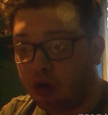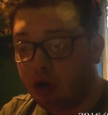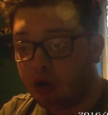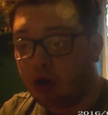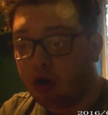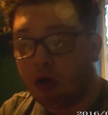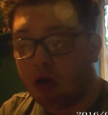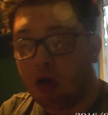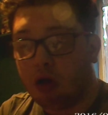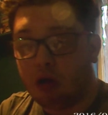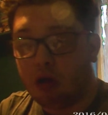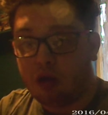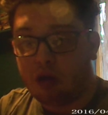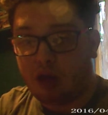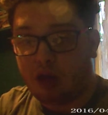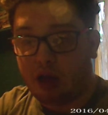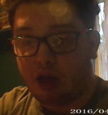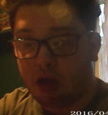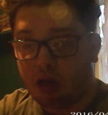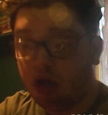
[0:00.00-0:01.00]
te- you know,
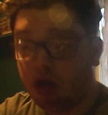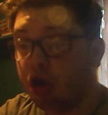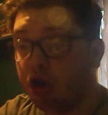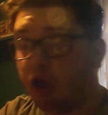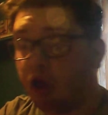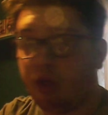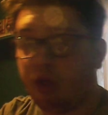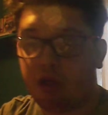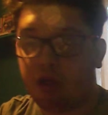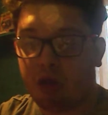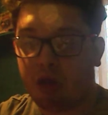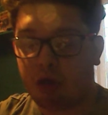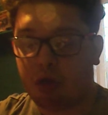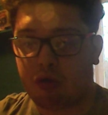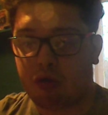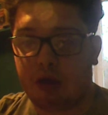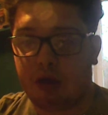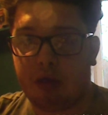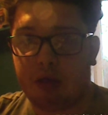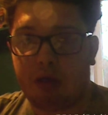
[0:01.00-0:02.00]
the touchscreen
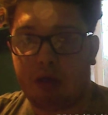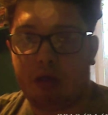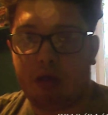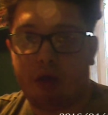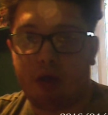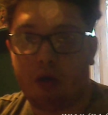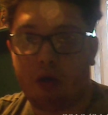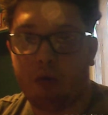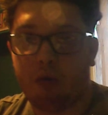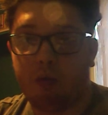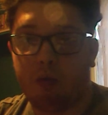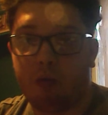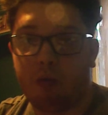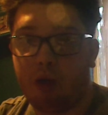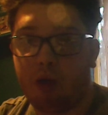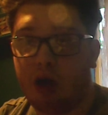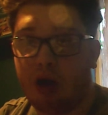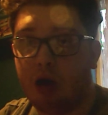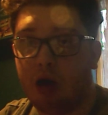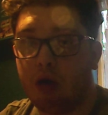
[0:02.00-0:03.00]
tail we,
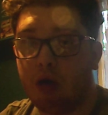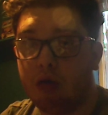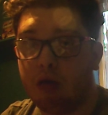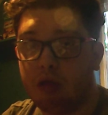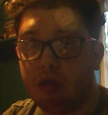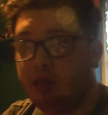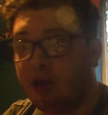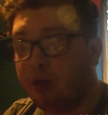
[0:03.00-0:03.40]
now we have,